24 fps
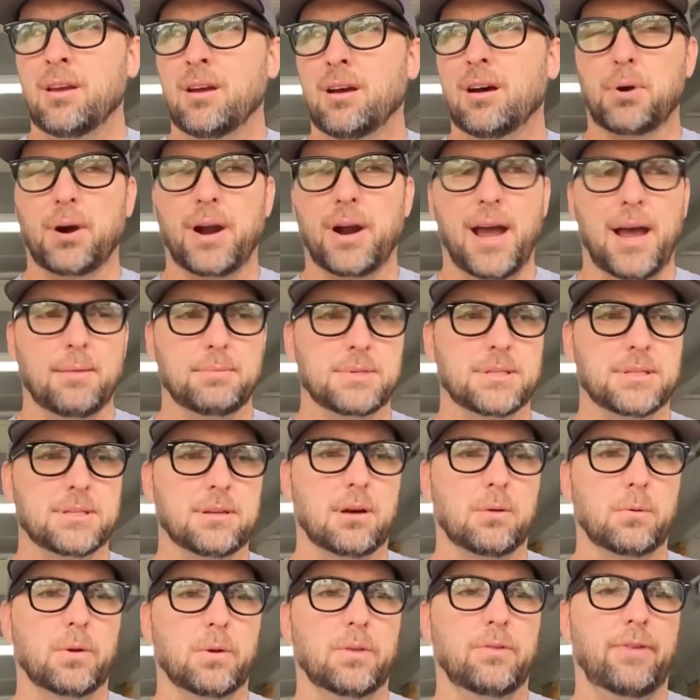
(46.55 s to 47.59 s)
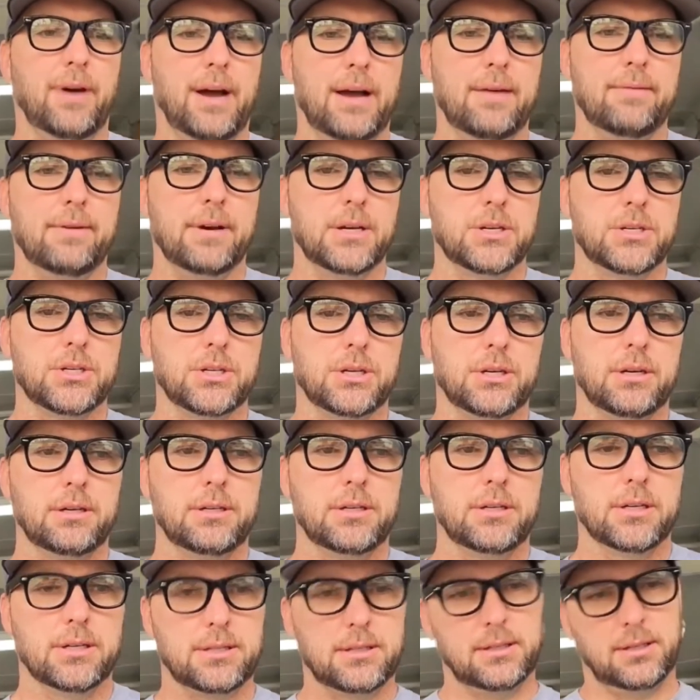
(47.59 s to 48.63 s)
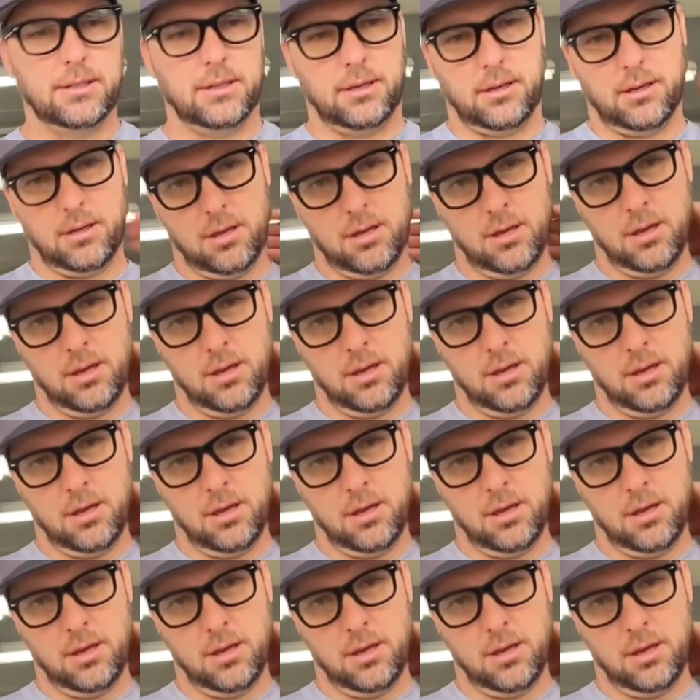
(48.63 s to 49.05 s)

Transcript: Perhaps start with 500 just to